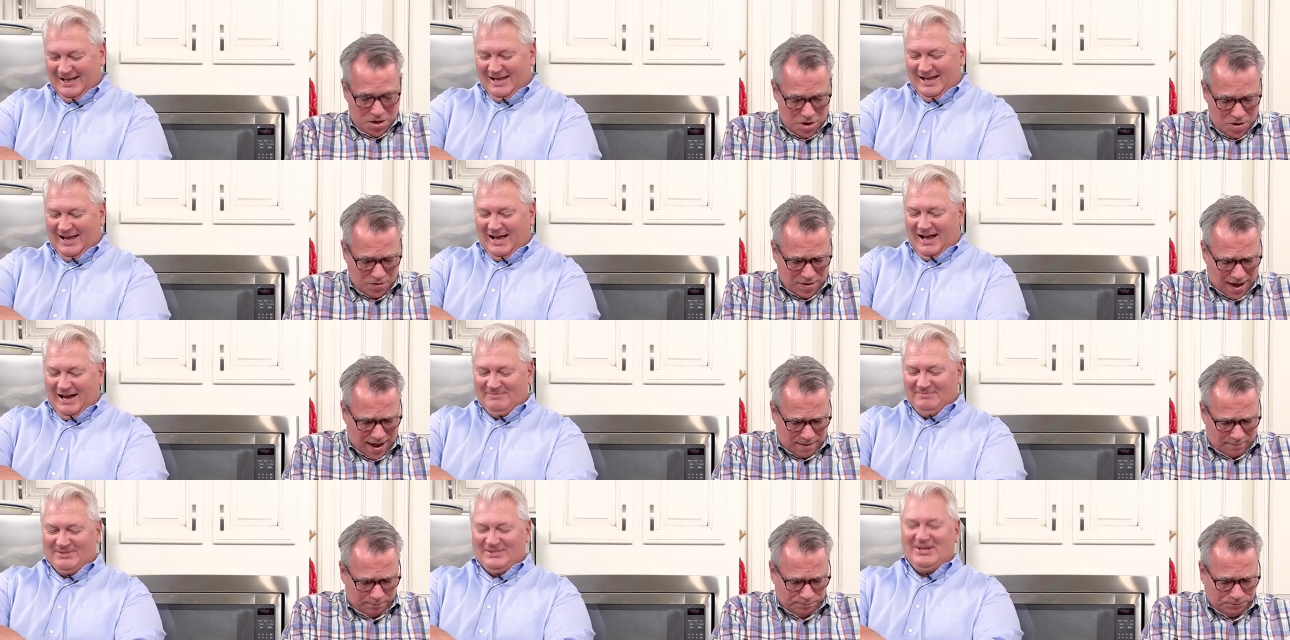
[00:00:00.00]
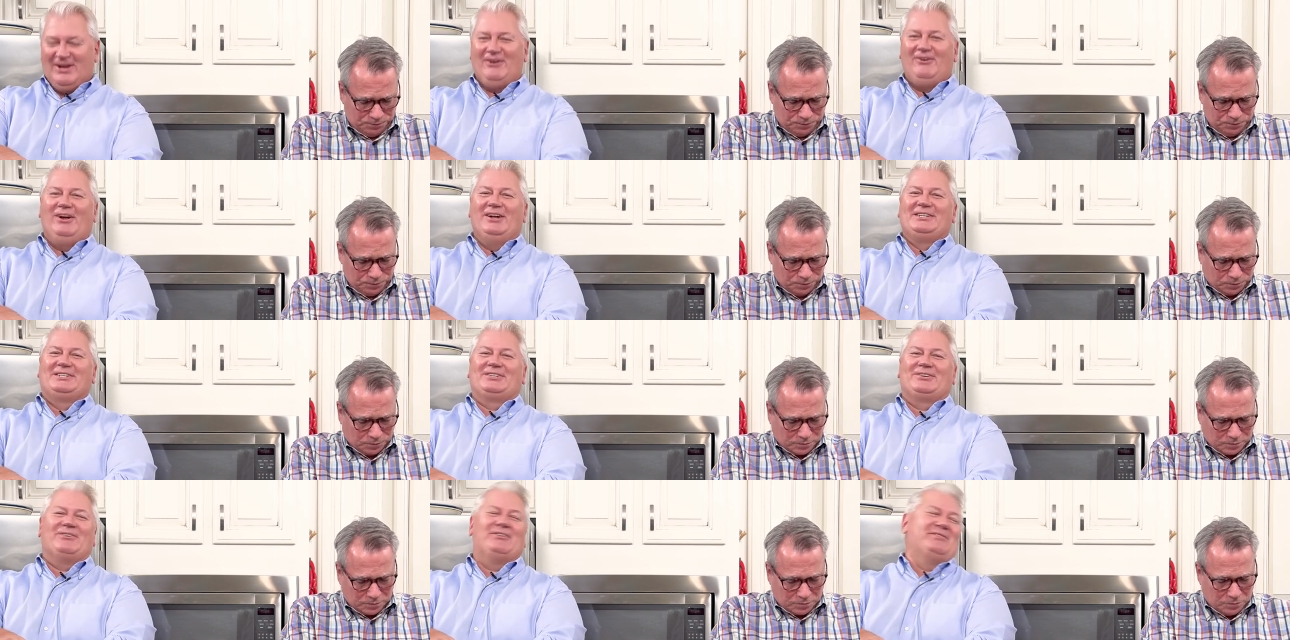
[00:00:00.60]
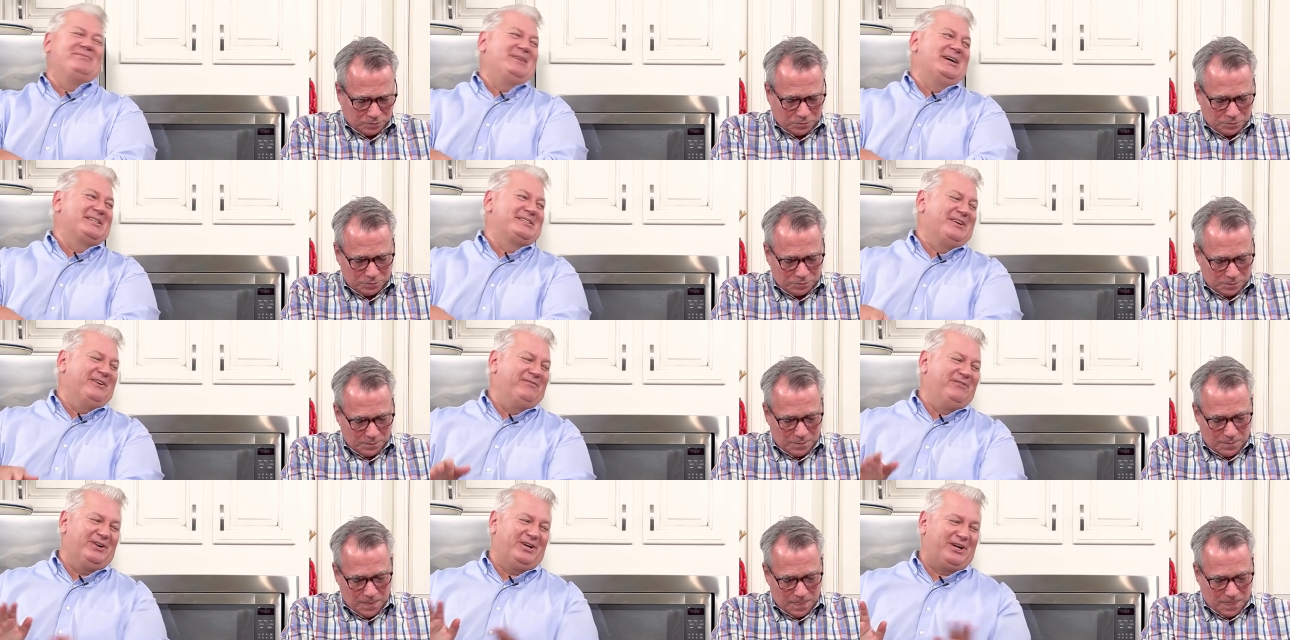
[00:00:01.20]
Speaker 1: Okay. I'm so unsure of
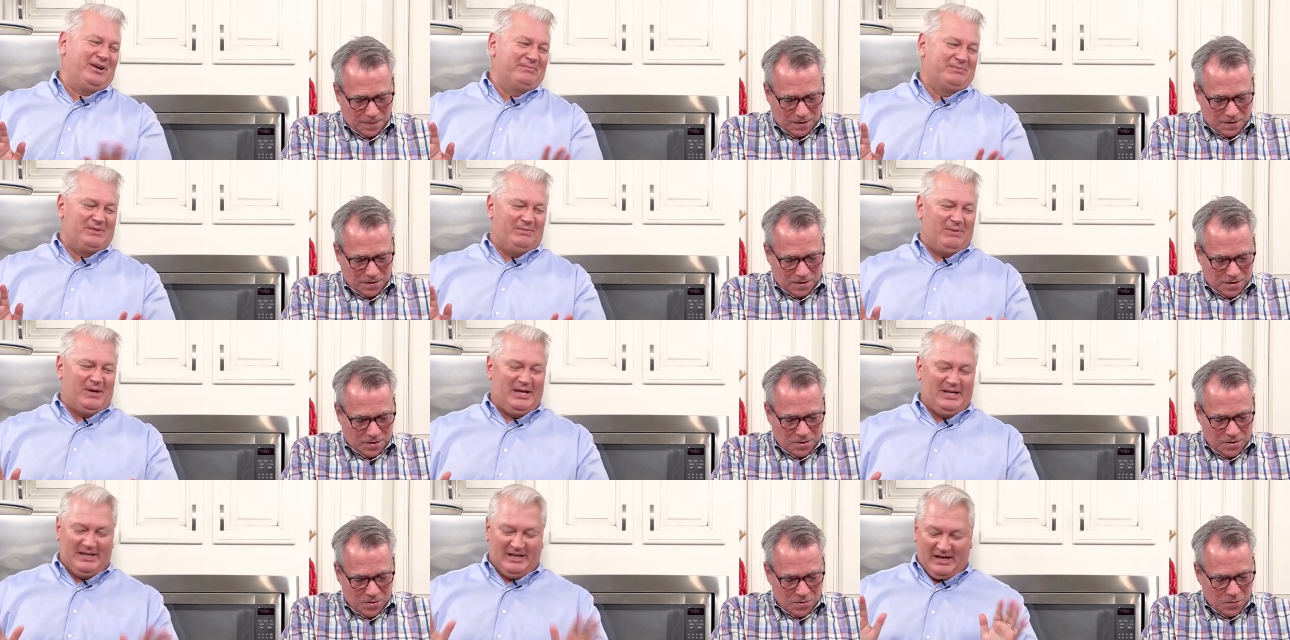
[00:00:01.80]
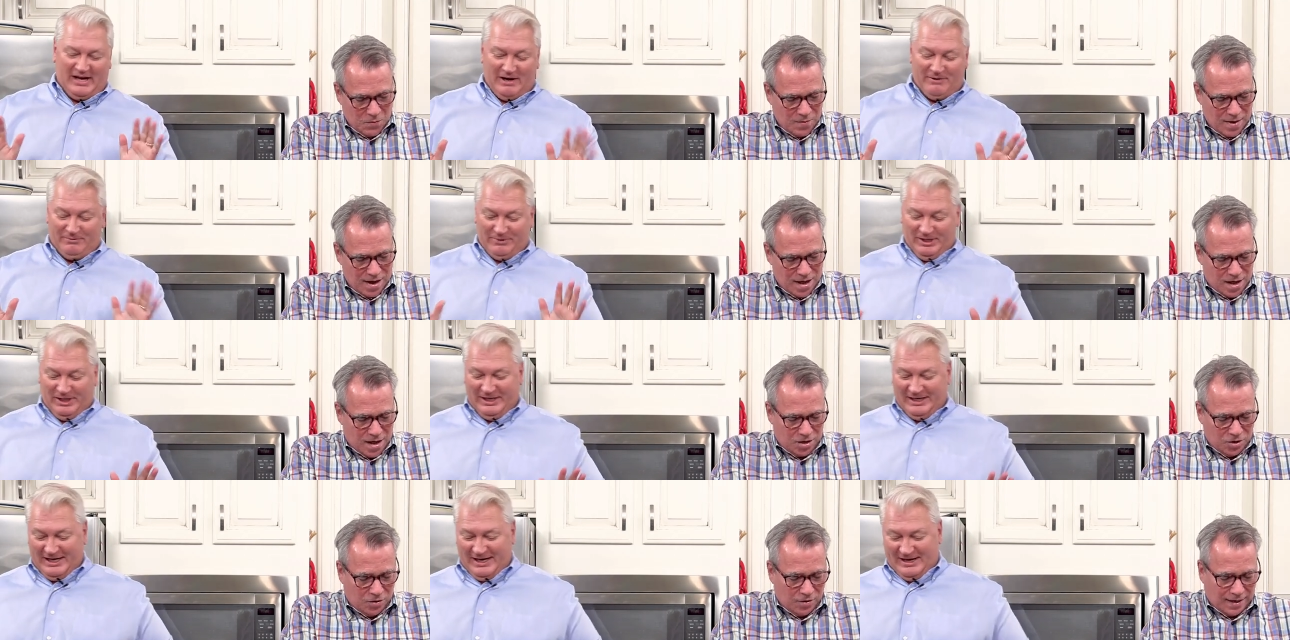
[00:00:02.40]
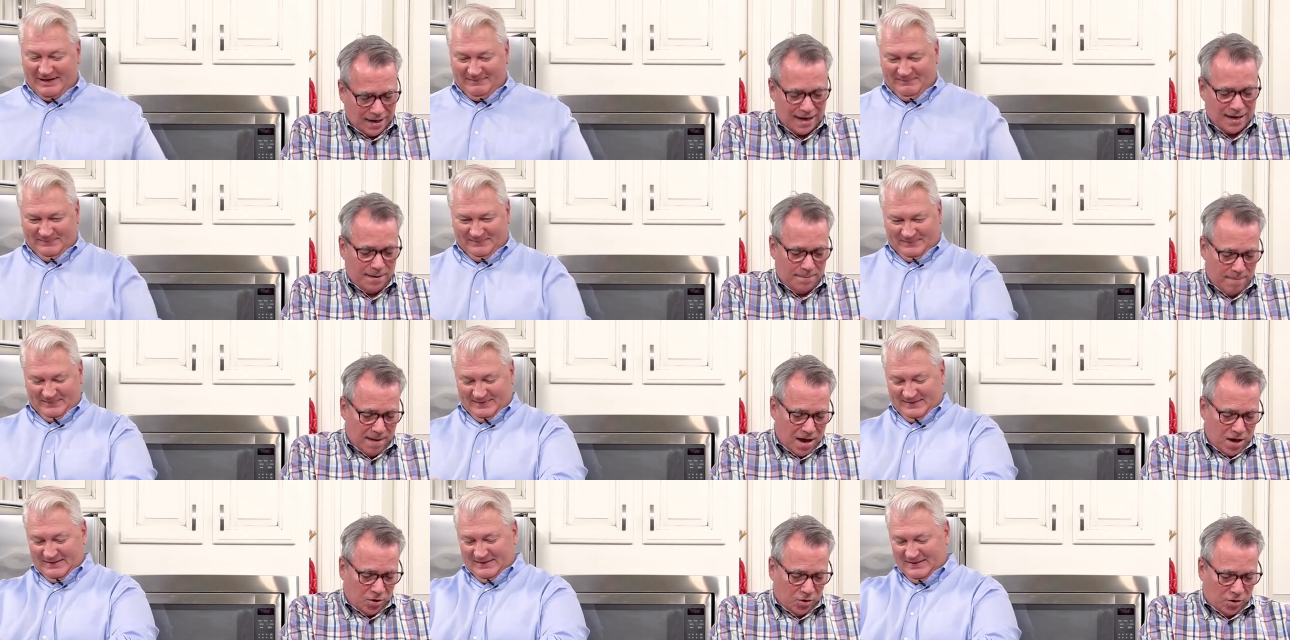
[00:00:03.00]
myself when it comes to baking.
Speaker 2: Well, I really am.
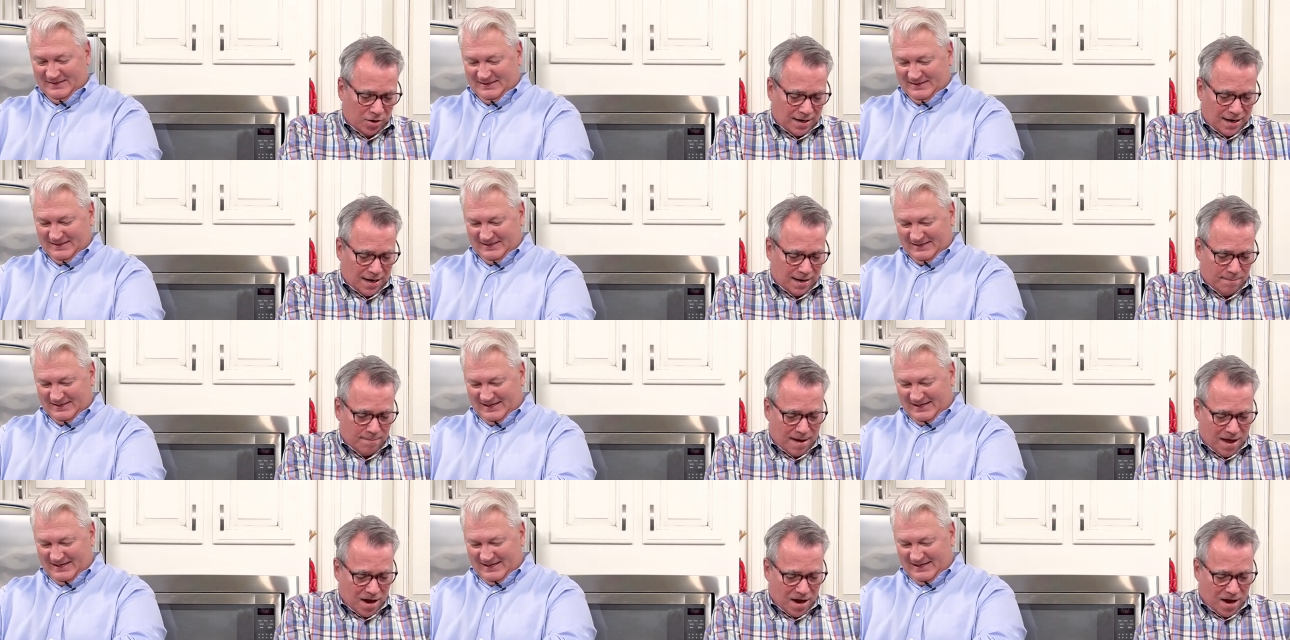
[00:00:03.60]
Getting better,
Speaker 1: you're getting